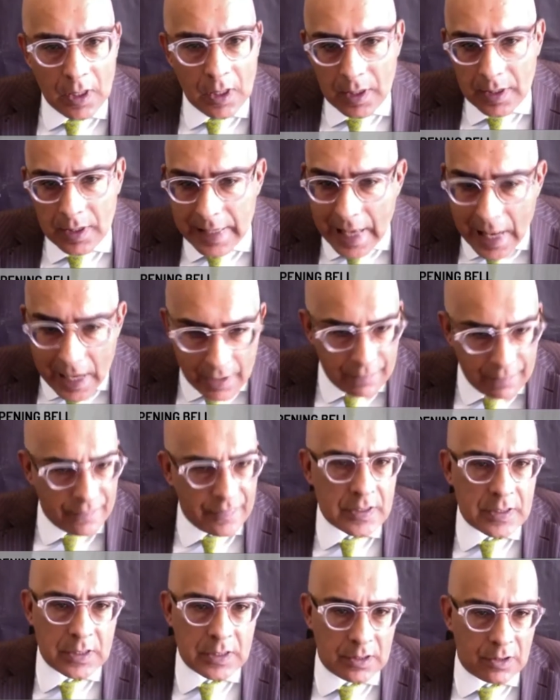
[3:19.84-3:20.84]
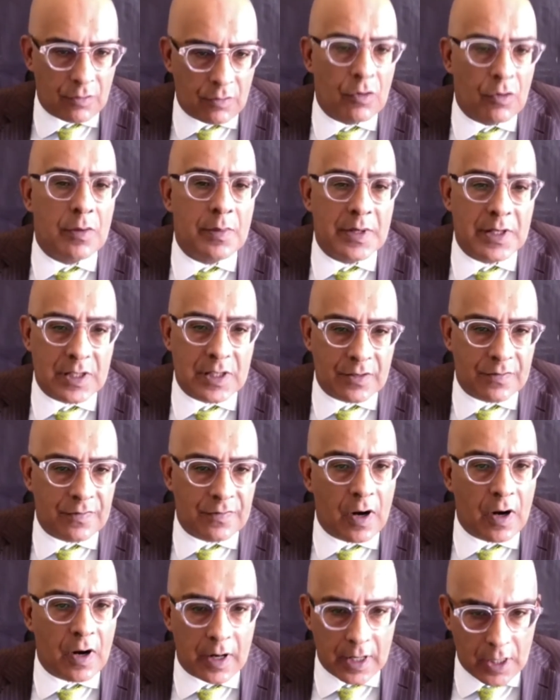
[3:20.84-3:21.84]
the elephant in the room is
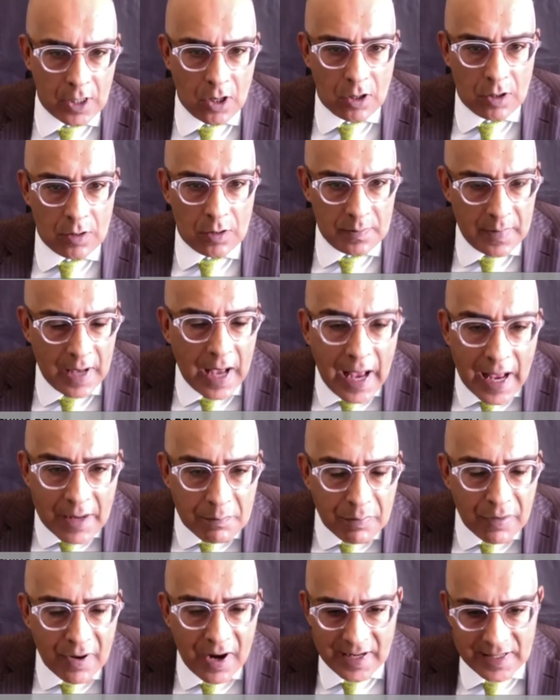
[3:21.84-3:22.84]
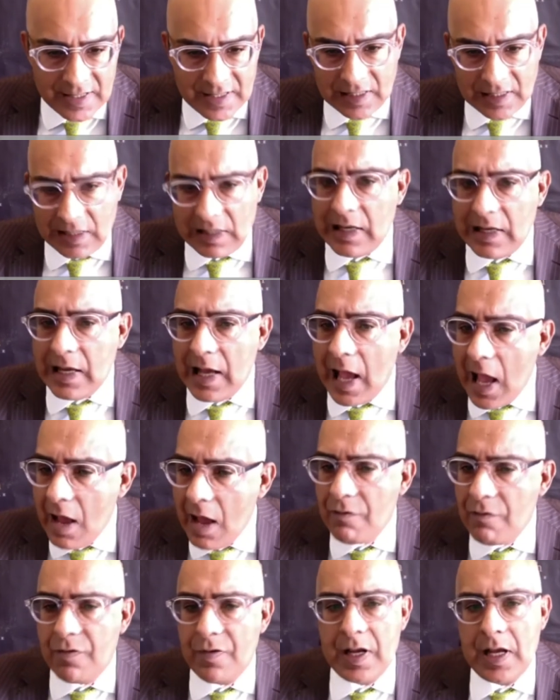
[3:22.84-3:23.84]
Safaricom, and practically
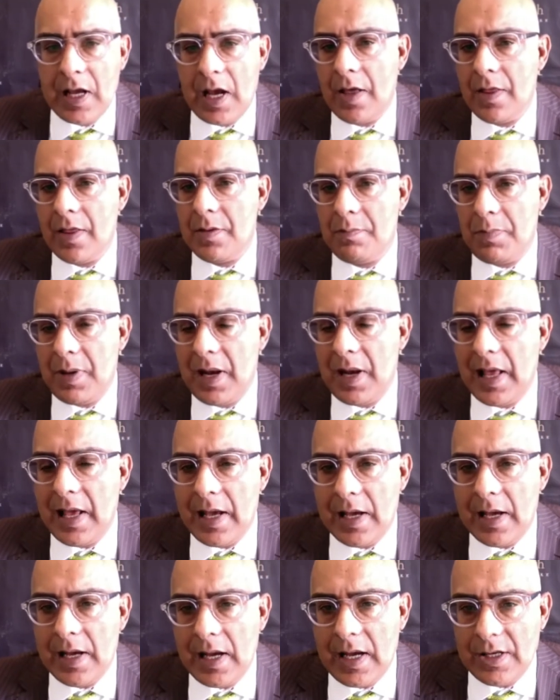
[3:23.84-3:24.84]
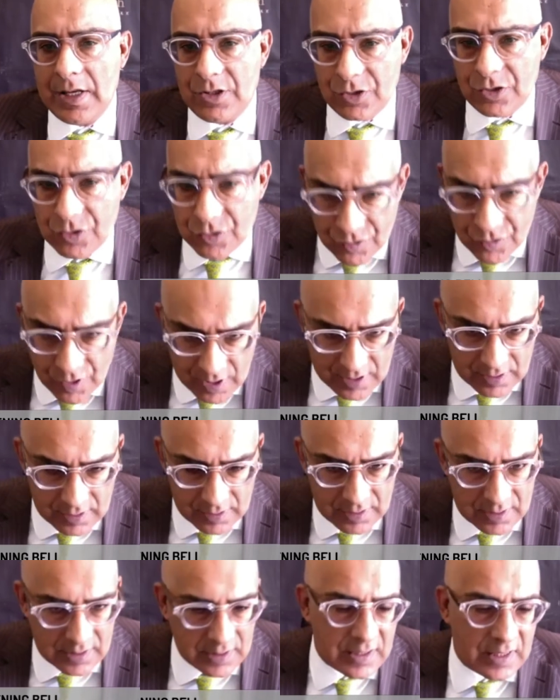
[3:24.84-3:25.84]
every other player has
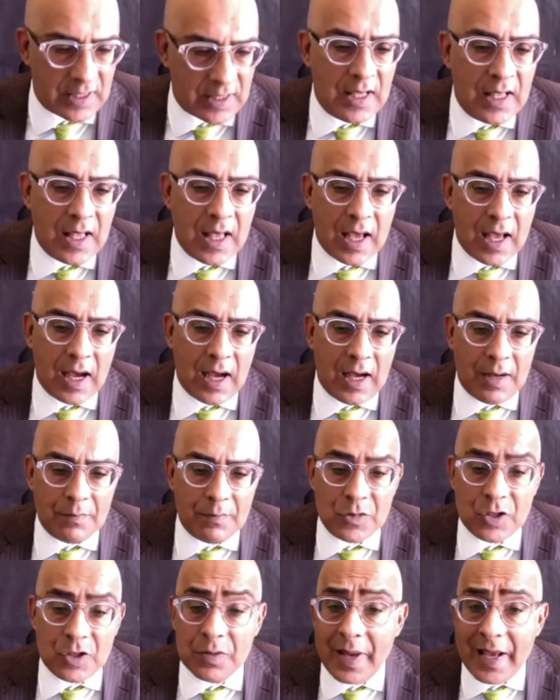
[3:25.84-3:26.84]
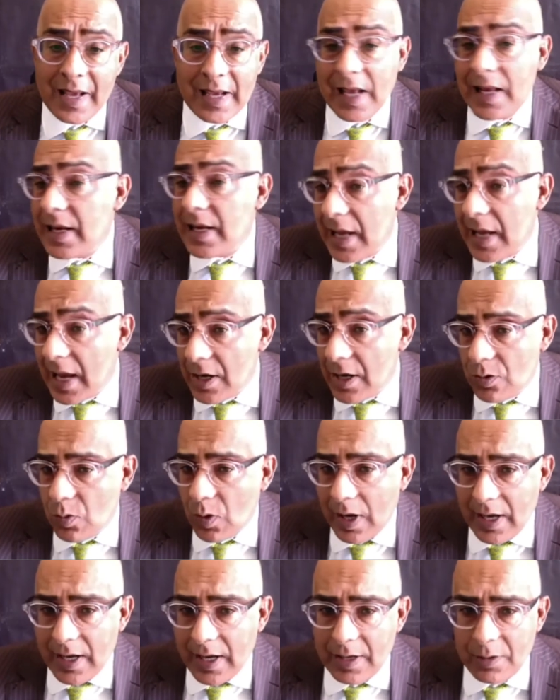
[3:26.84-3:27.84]
struggled to make any
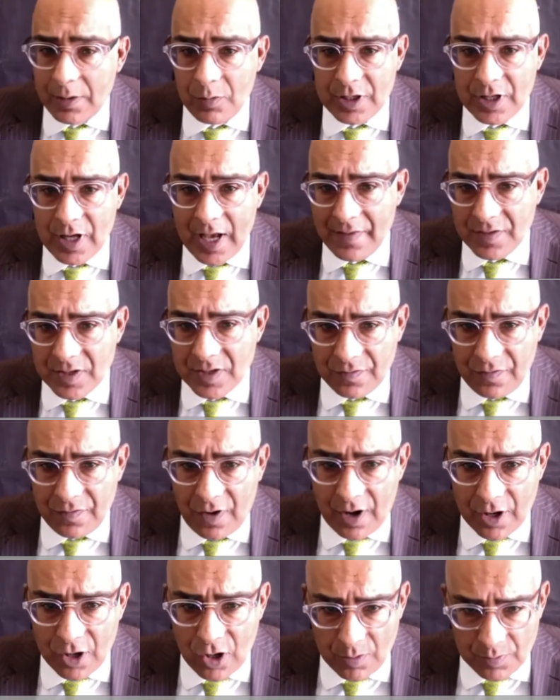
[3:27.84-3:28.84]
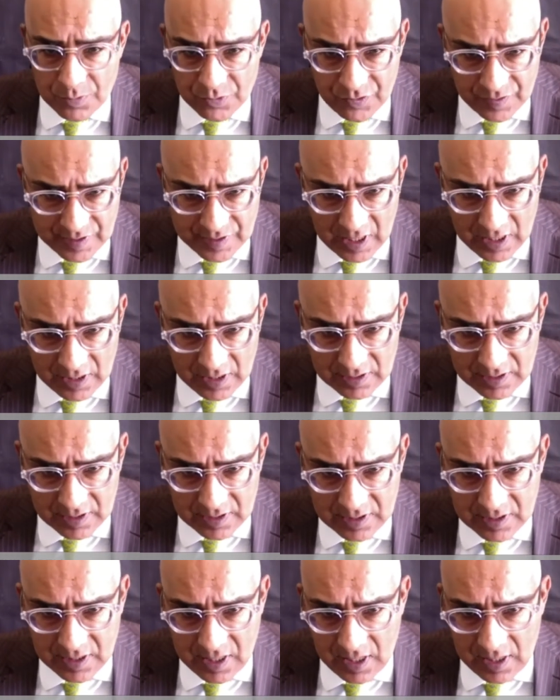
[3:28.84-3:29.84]
headway. We had Safaricom's
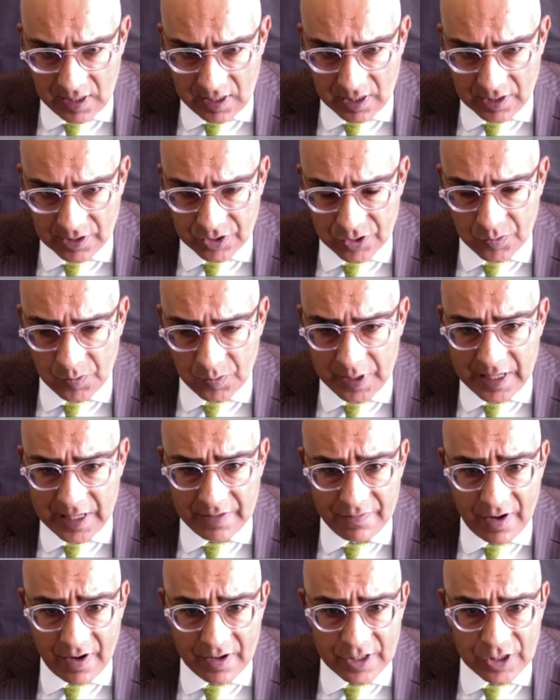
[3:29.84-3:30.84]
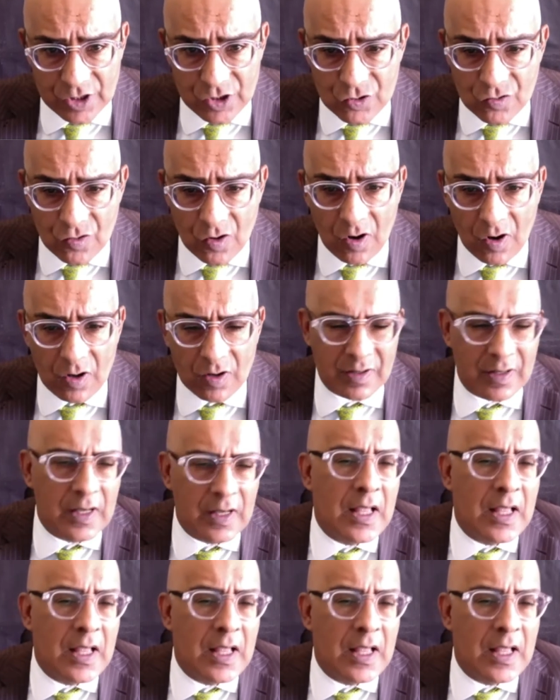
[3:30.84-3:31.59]
results last week, very strong.